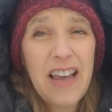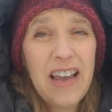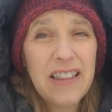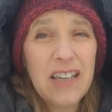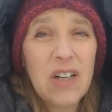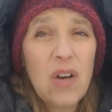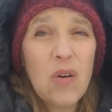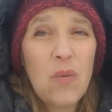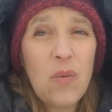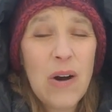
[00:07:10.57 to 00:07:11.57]
And then
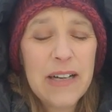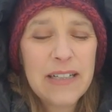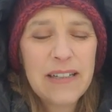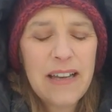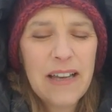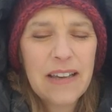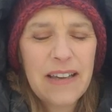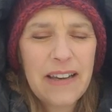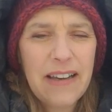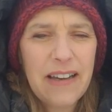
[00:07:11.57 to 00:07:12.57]
what
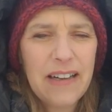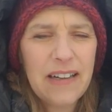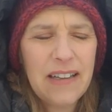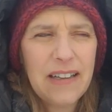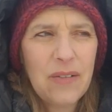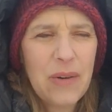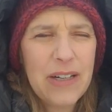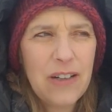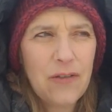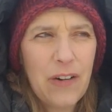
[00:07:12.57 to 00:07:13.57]
can,
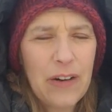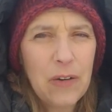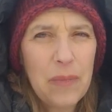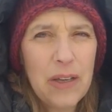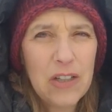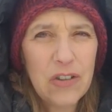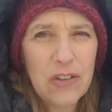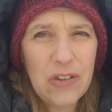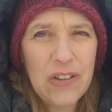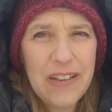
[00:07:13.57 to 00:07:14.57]
what
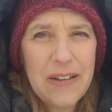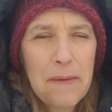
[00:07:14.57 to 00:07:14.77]
environmental